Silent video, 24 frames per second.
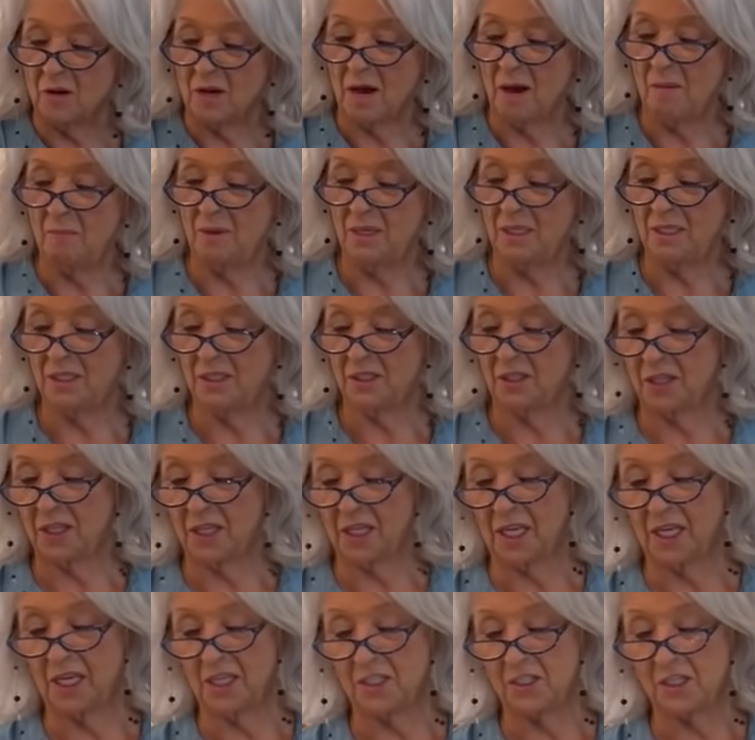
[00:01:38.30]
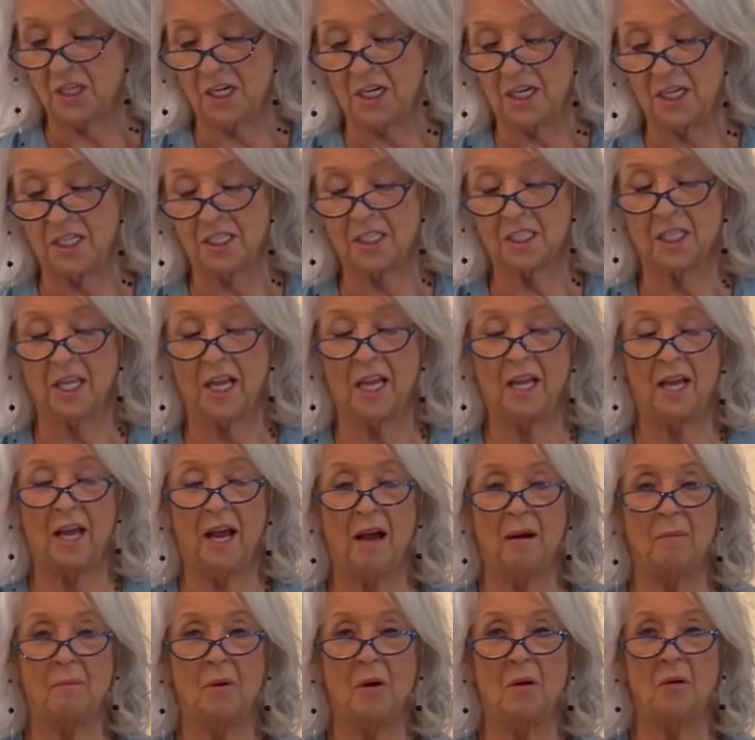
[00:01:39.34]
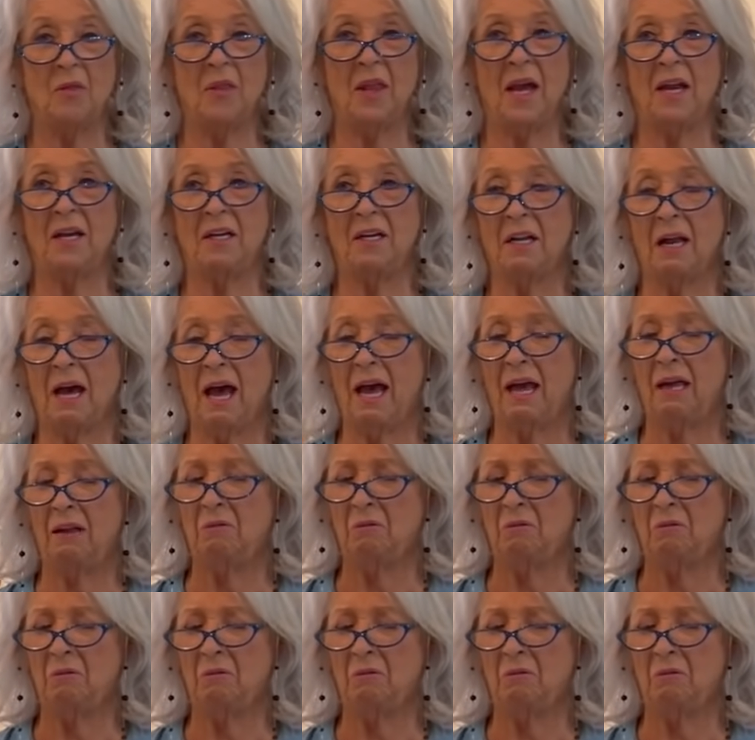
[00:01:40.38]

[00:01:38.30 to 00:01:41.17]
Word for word: come into the kitchen and say, "I'm on that diet.